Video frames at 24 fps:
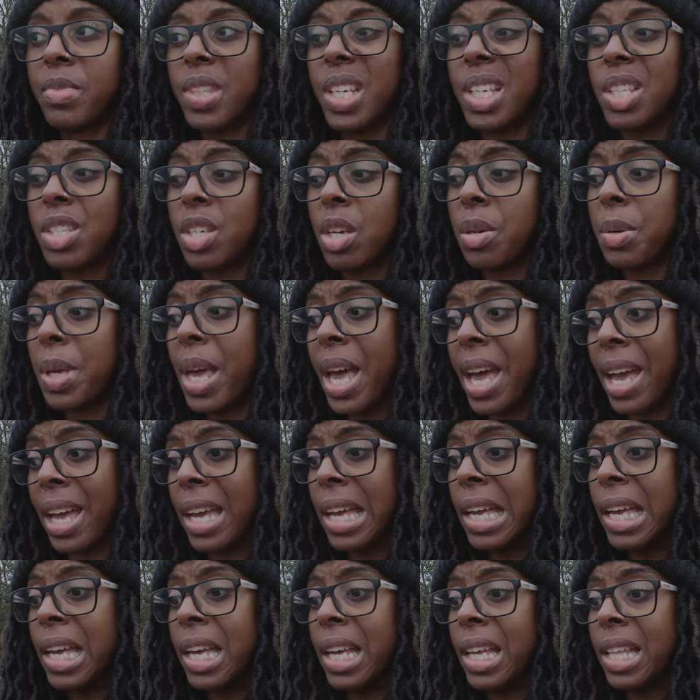So yeah,
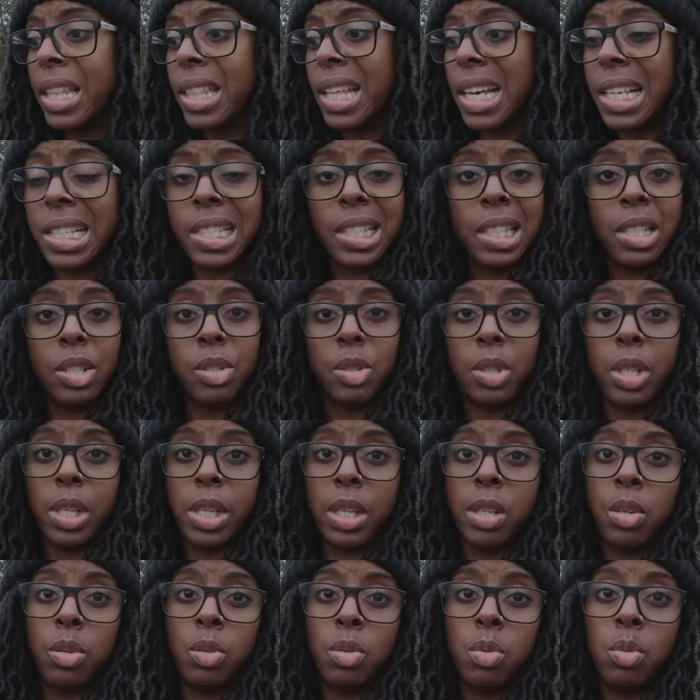that's
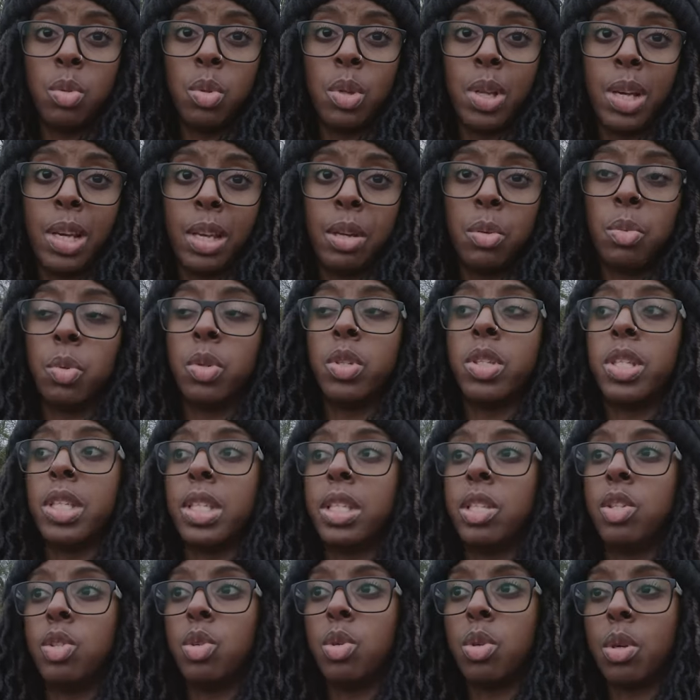literally all I wanted
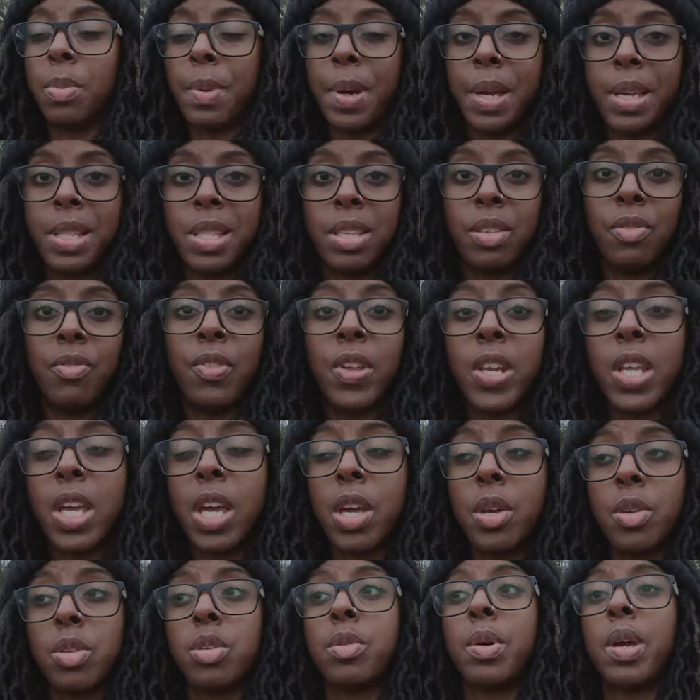to talk about in this
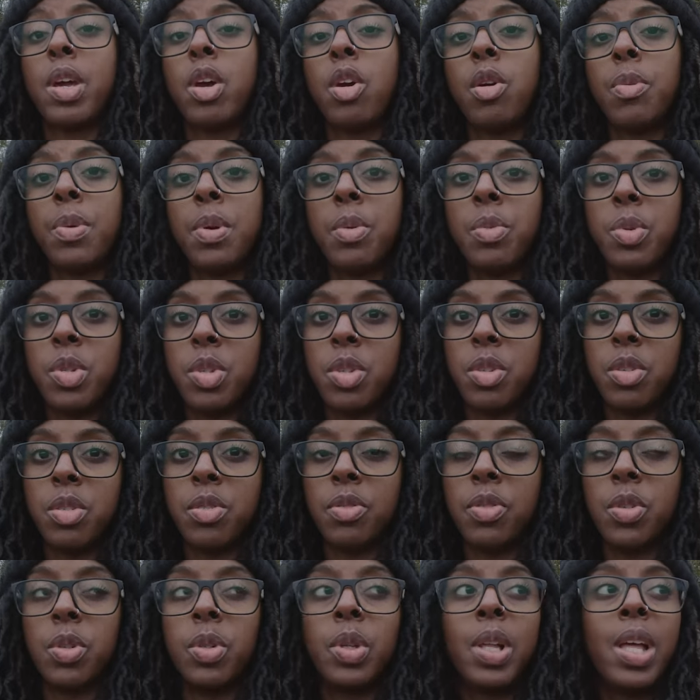video, so I hope it was
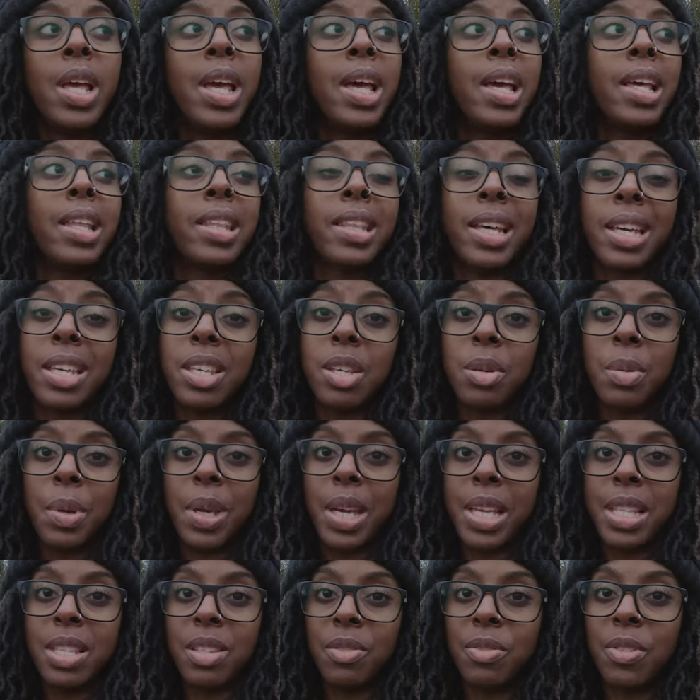useful. Thank you
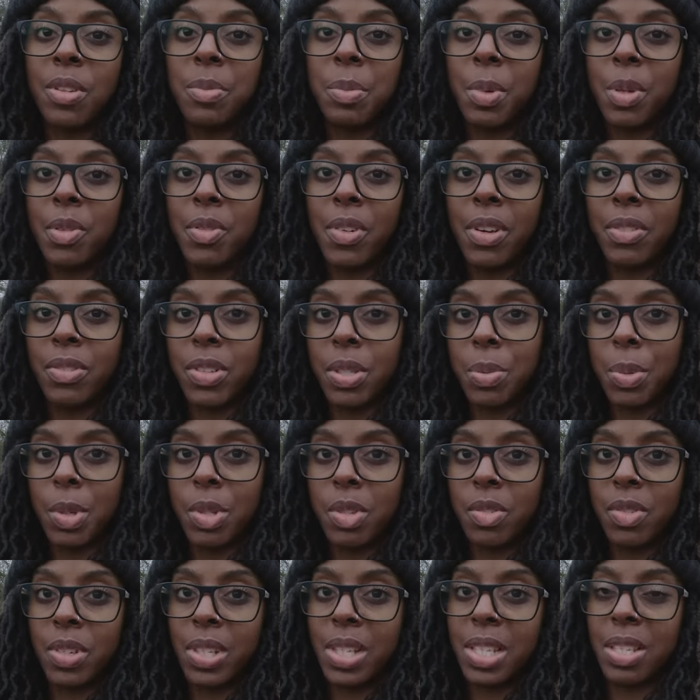again to FilmConvert for
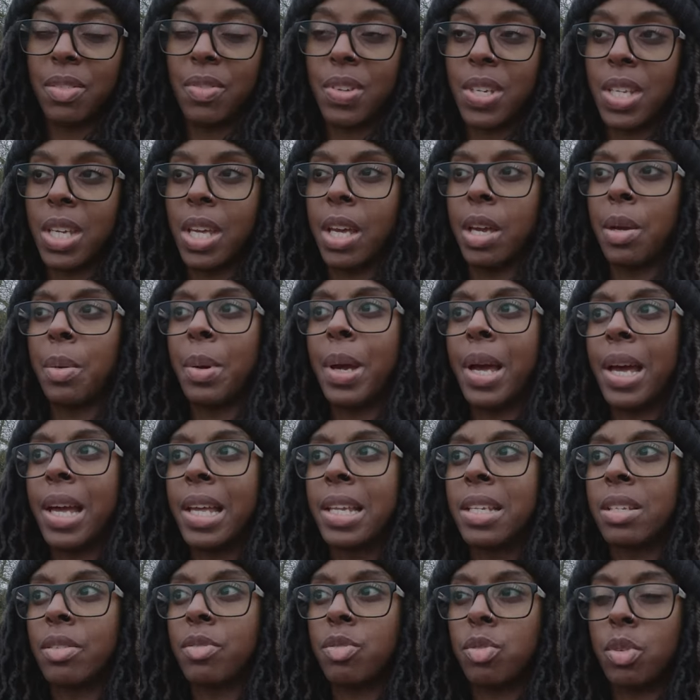sponsoring this video,
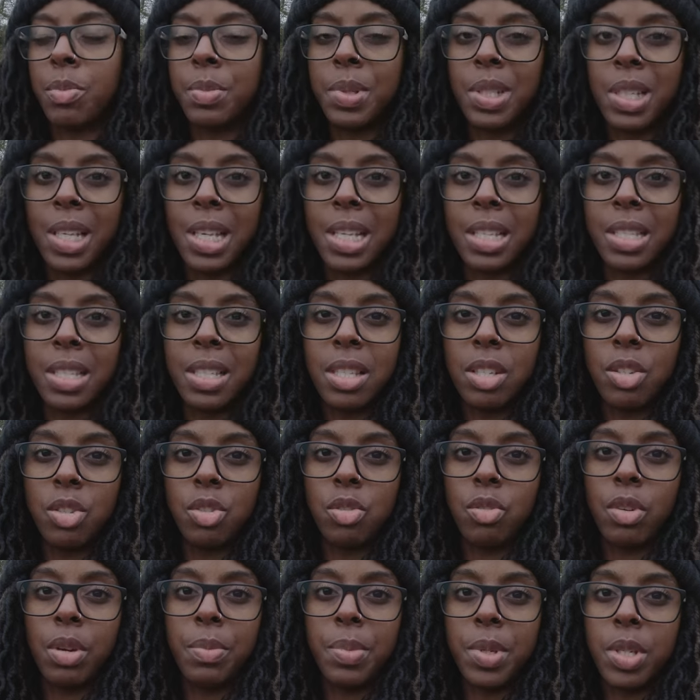and I've dropped links in the
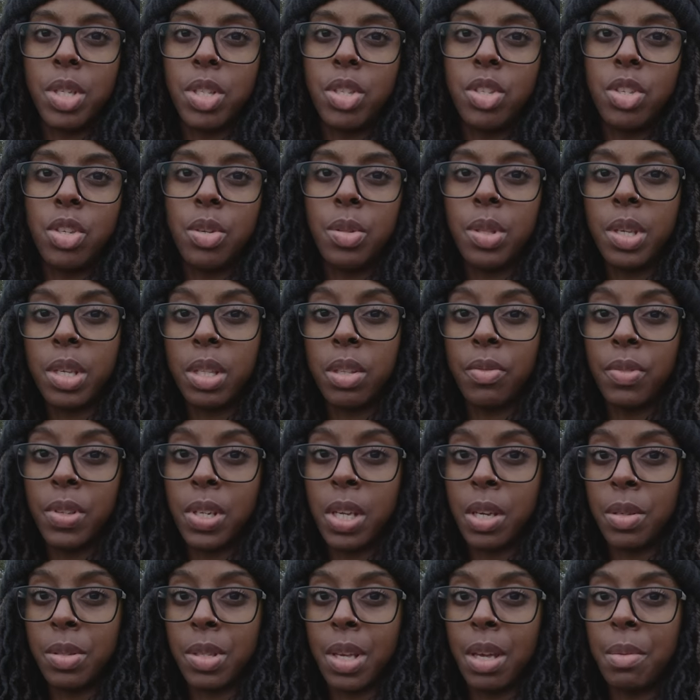description to the other
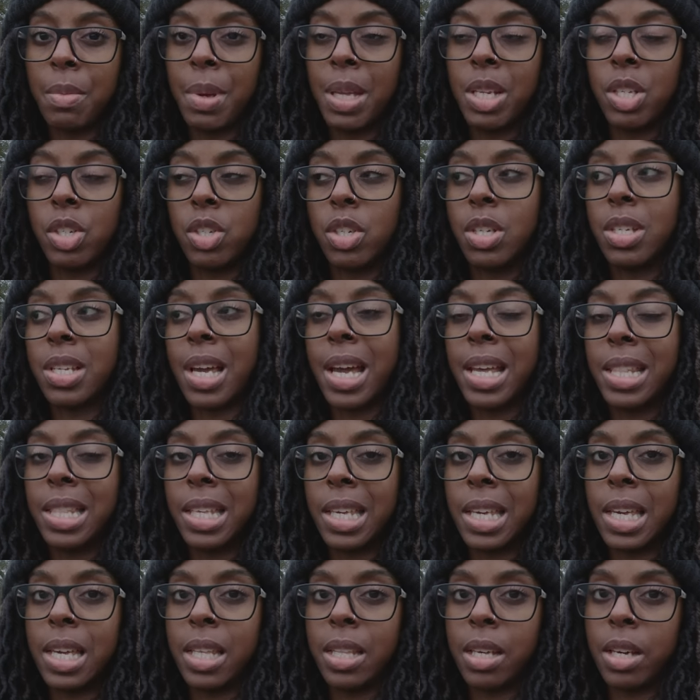videos that I mentioned and the
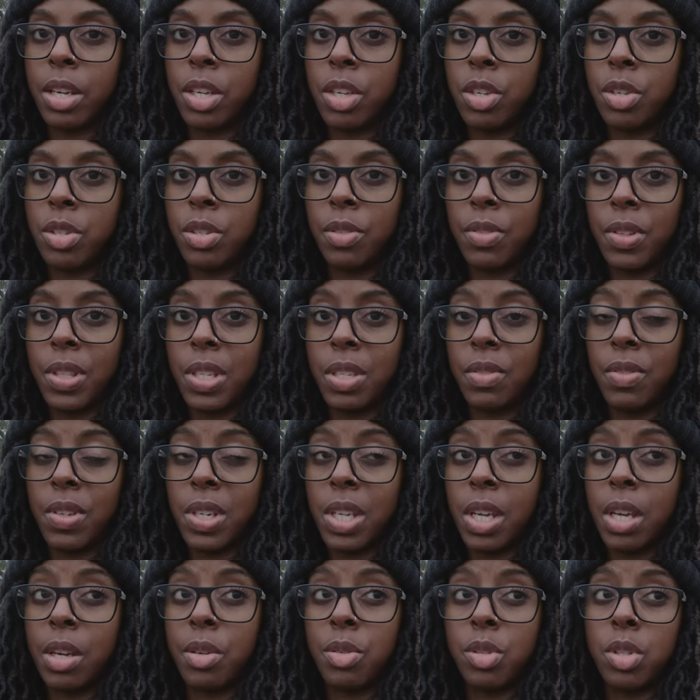gear that I used for this
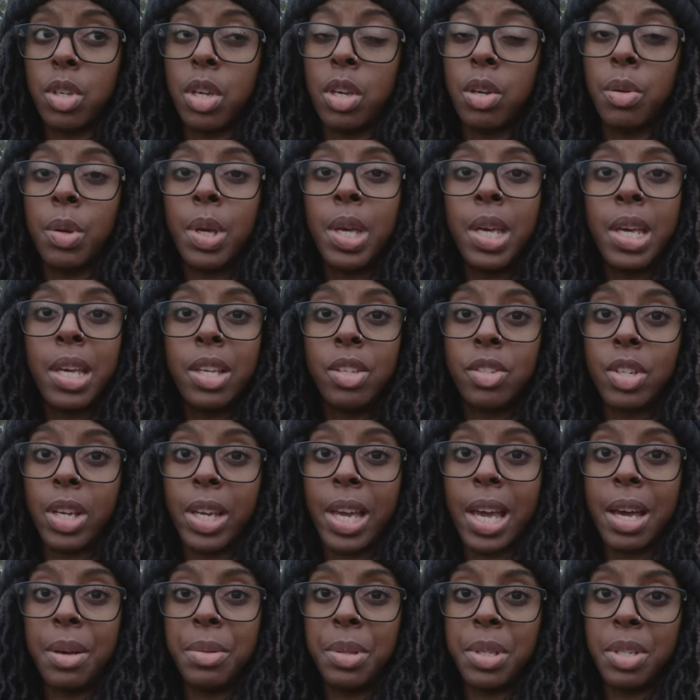video, so
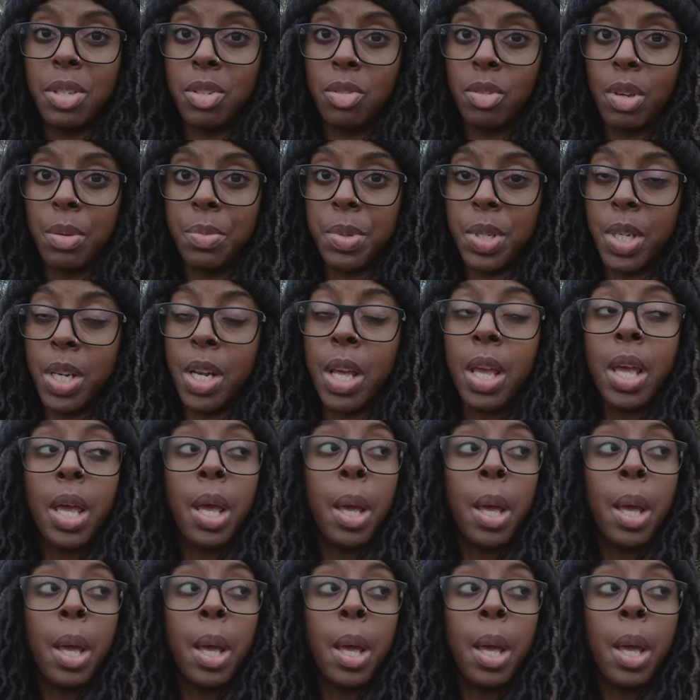check out the description.